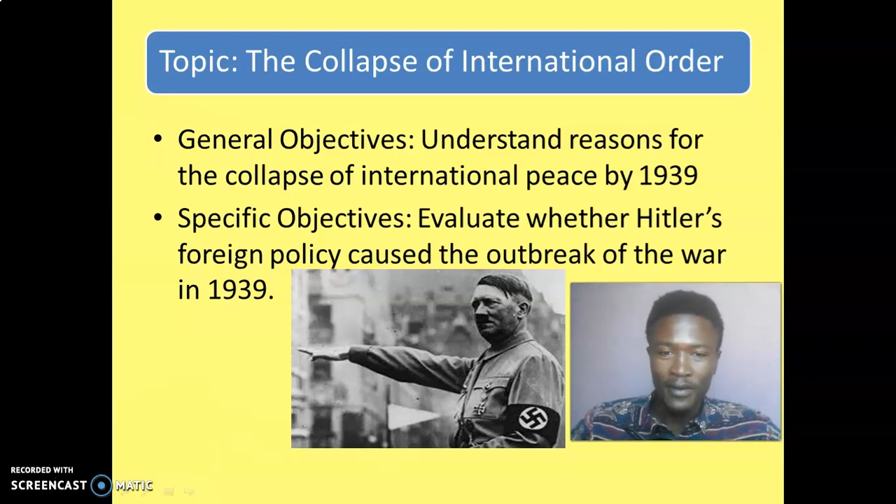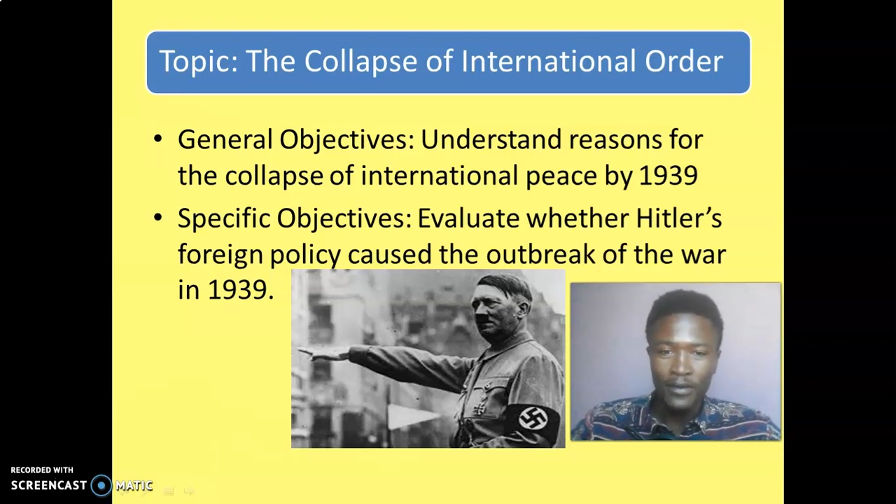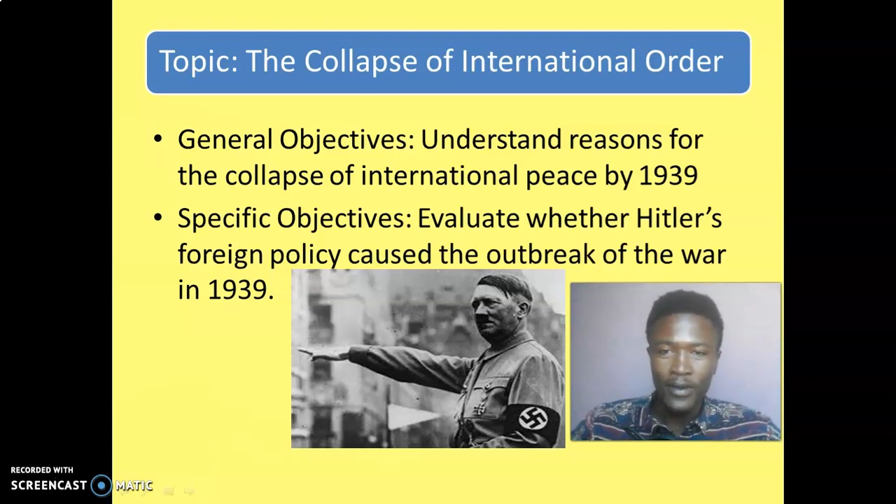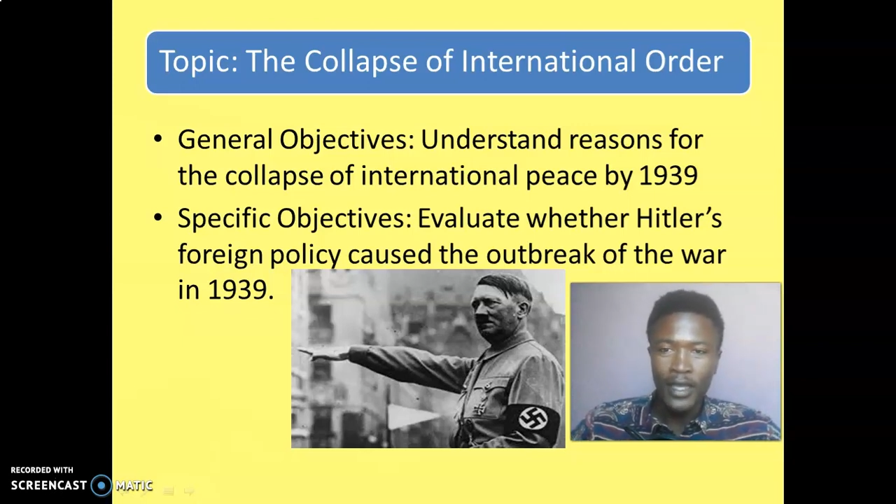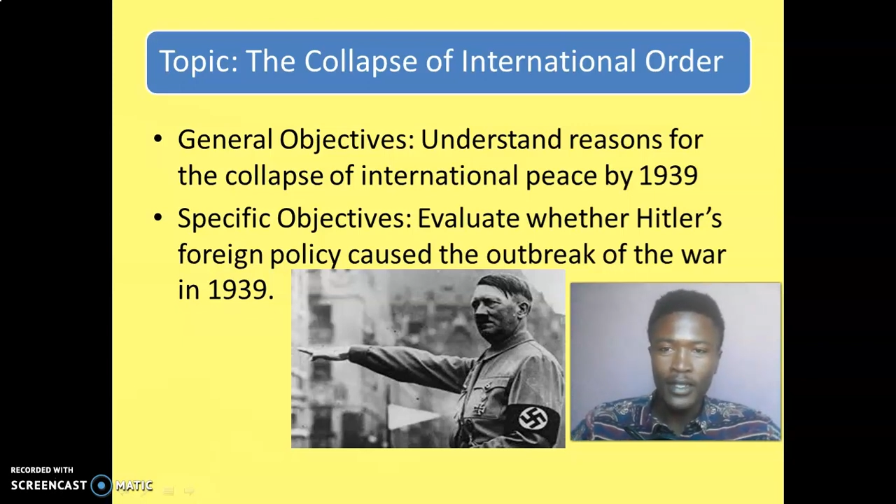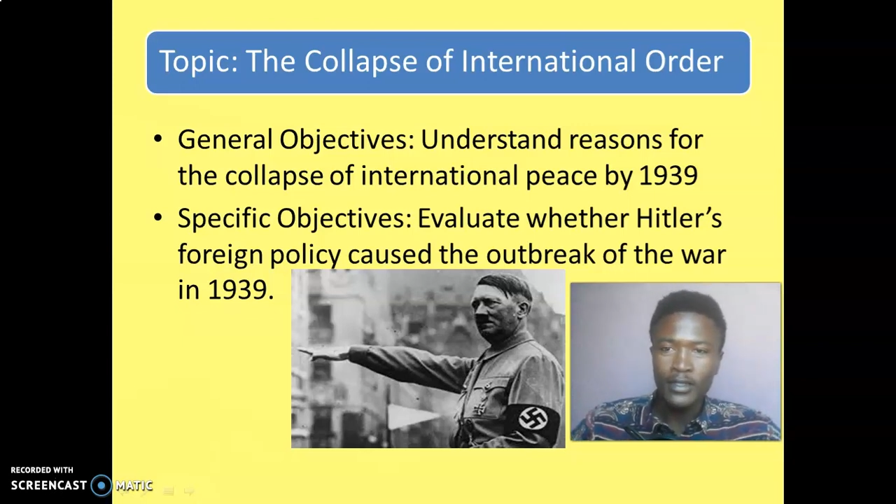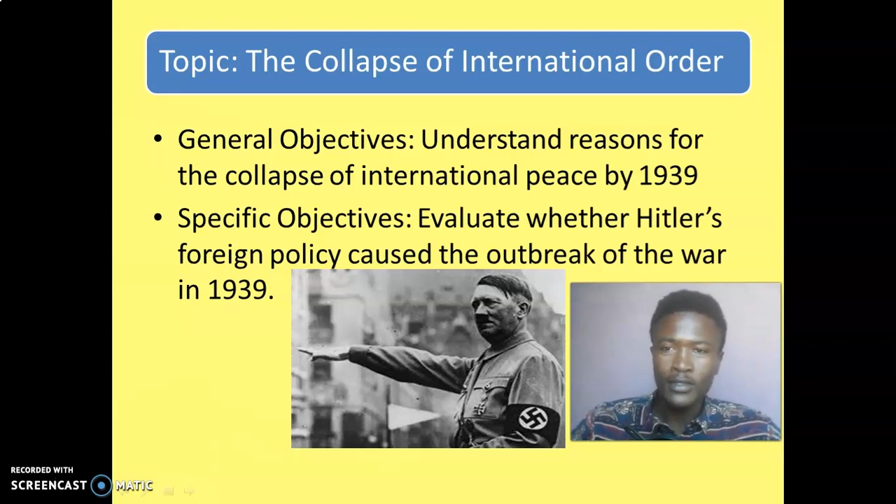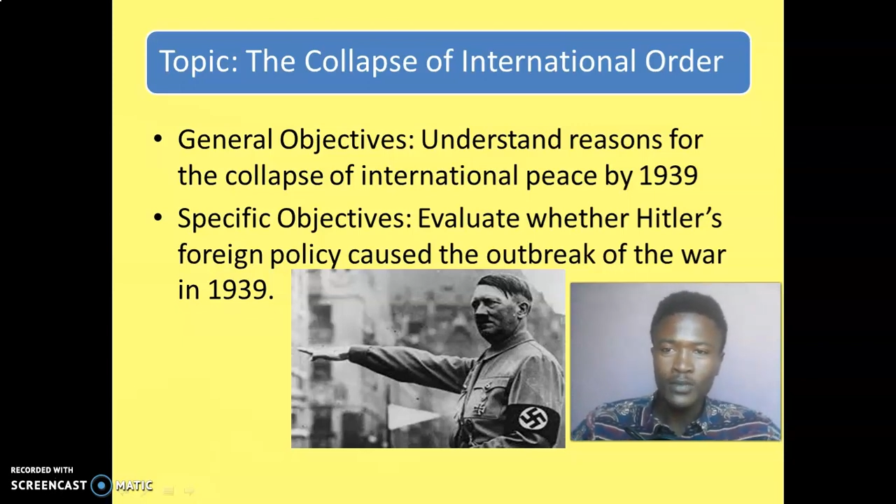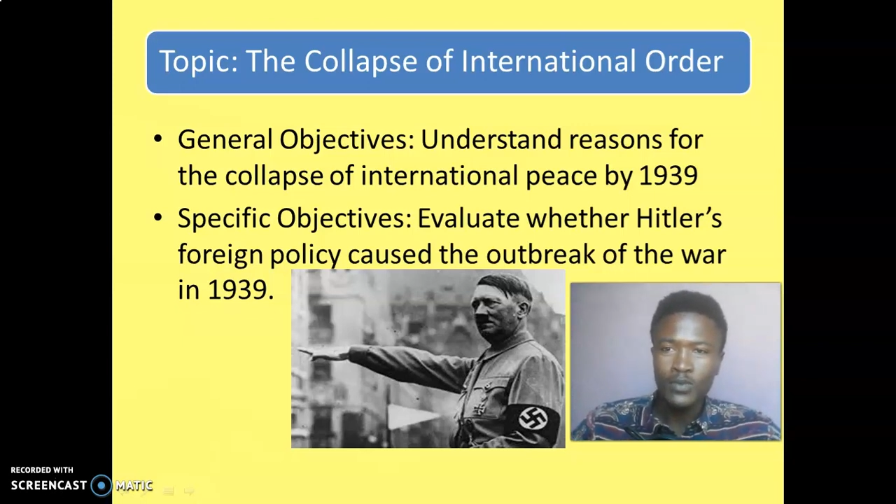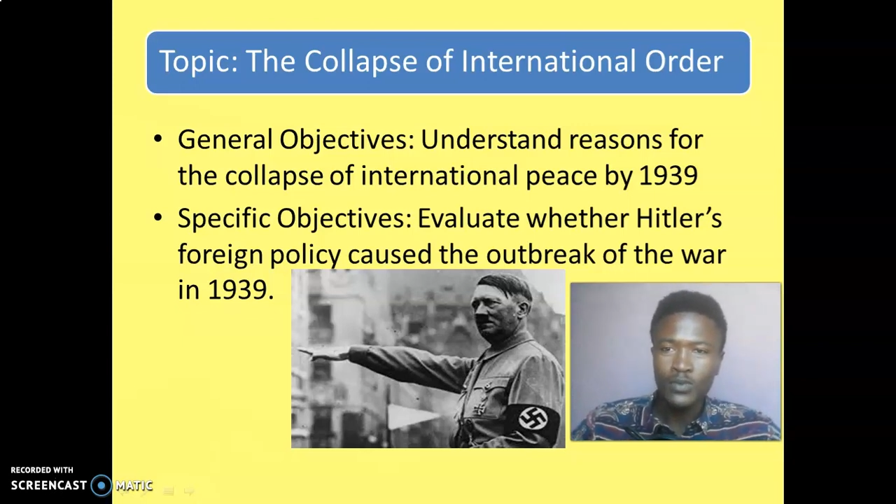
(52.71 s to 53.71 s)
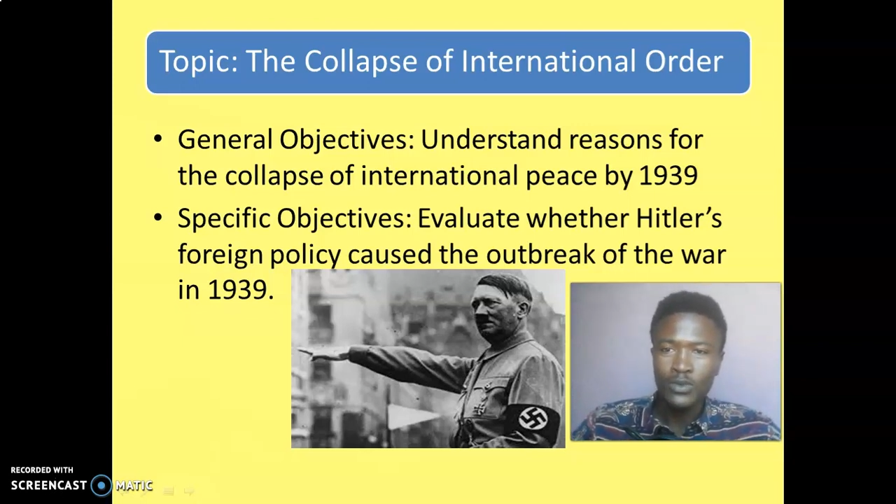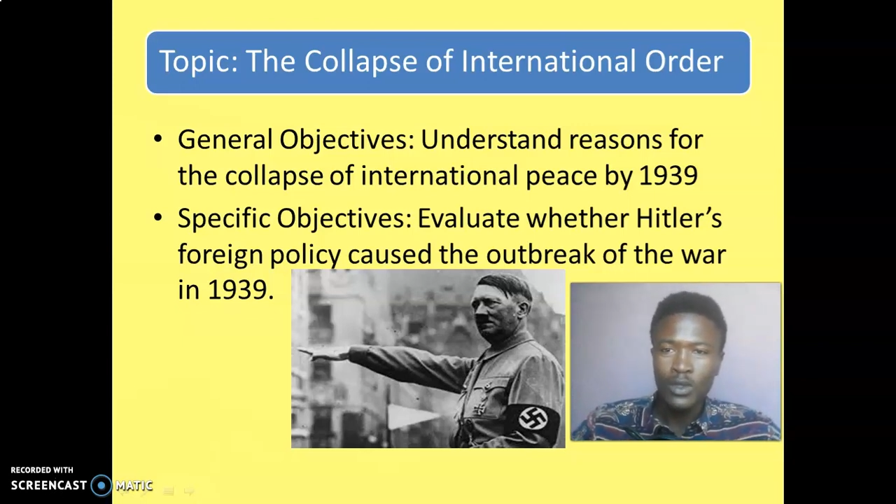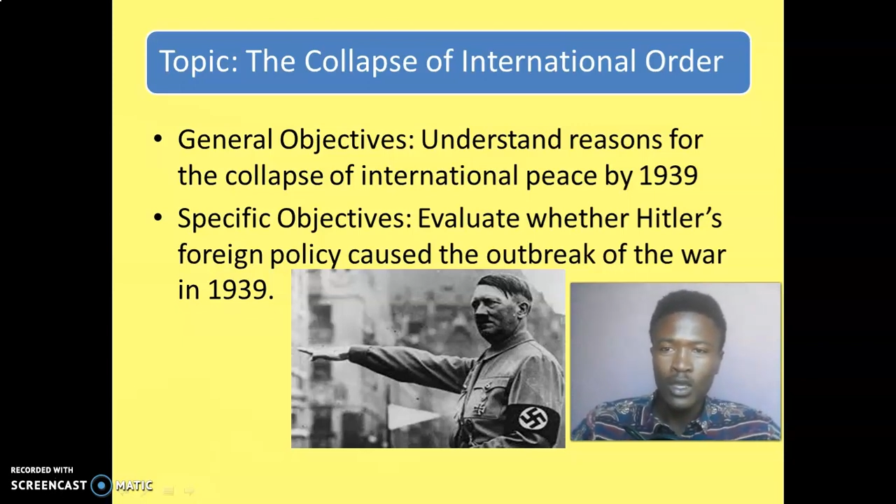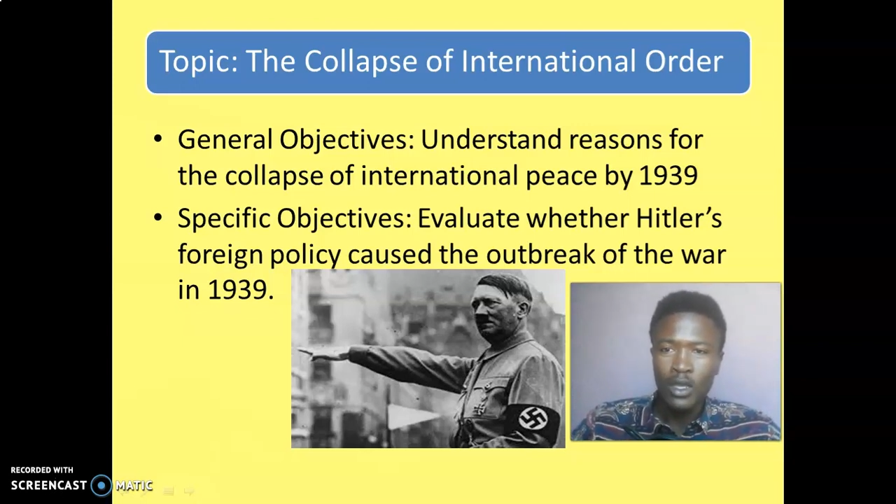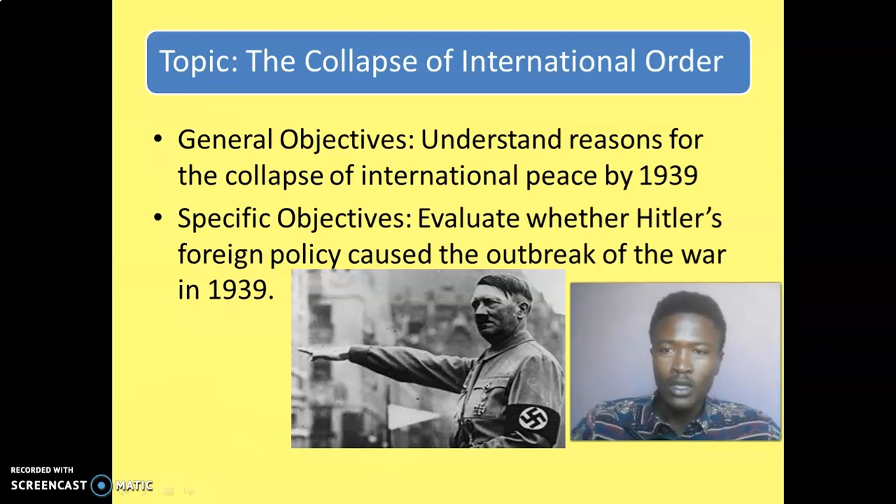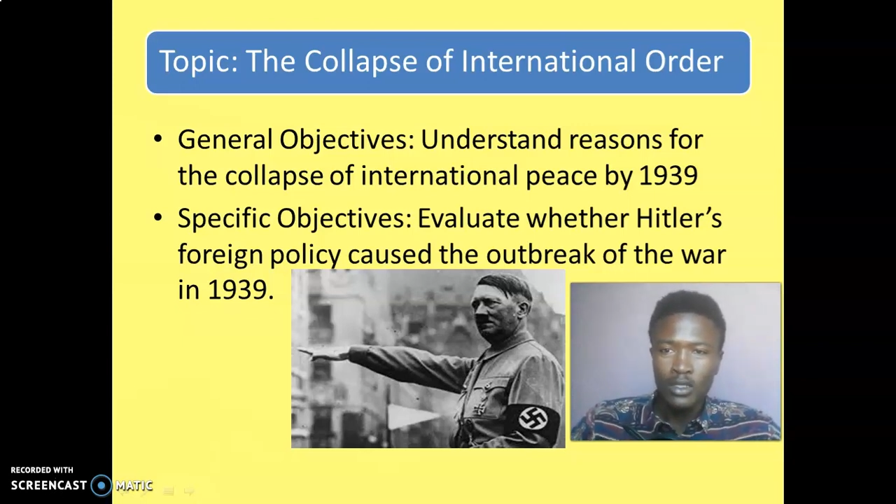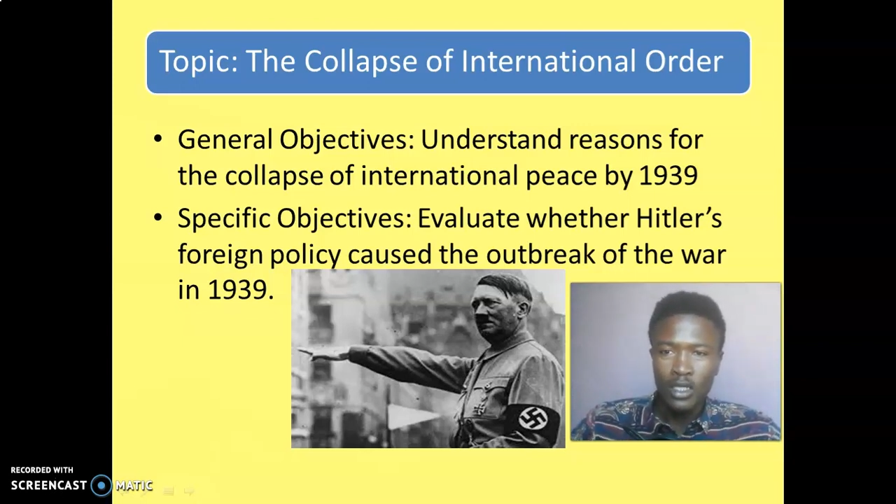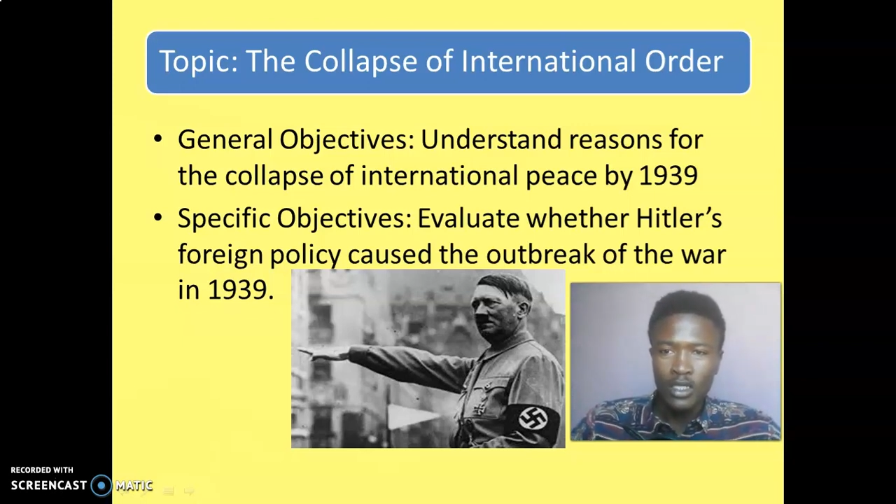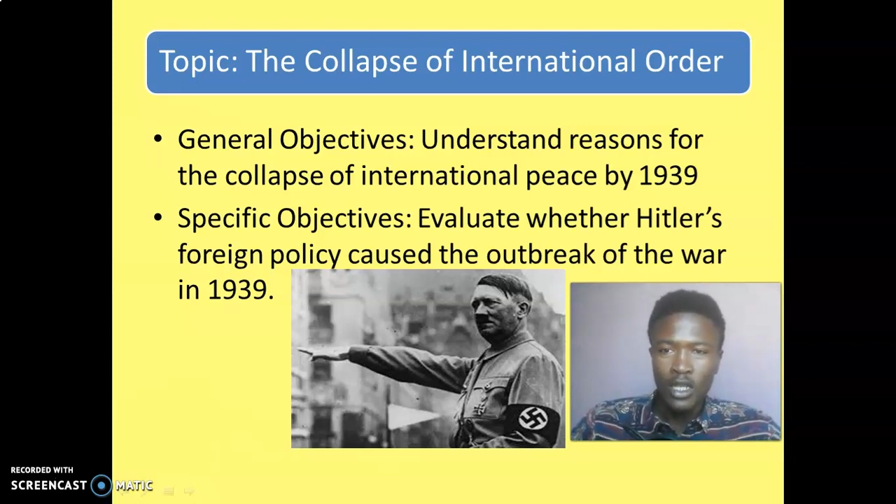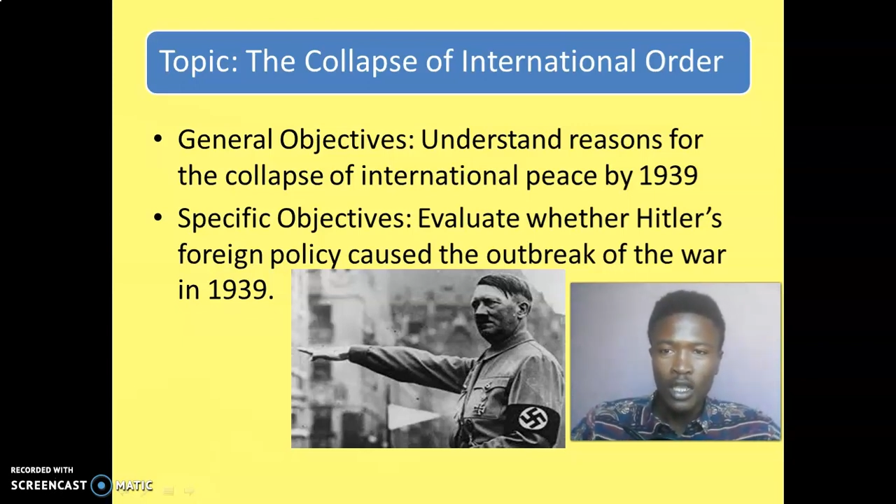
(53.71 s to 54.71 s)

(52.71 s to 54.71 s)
Alright, just